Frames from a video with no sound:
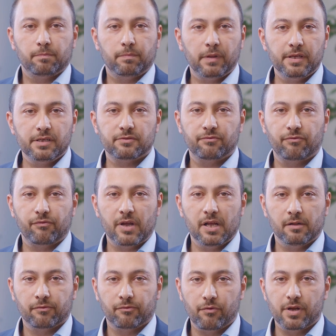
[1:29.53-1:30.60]
please
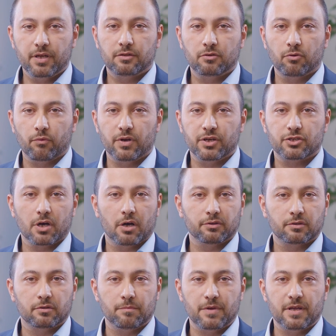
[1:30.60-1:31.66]
feel free to reach out
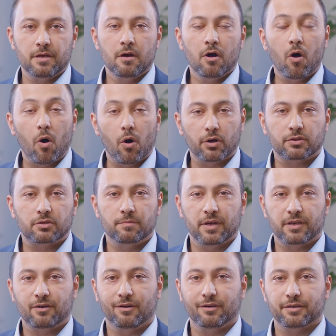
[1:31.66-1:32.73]
to me or to my
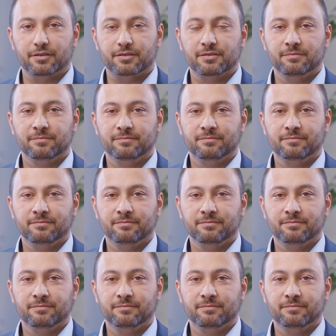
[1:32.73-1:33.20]
colleagues.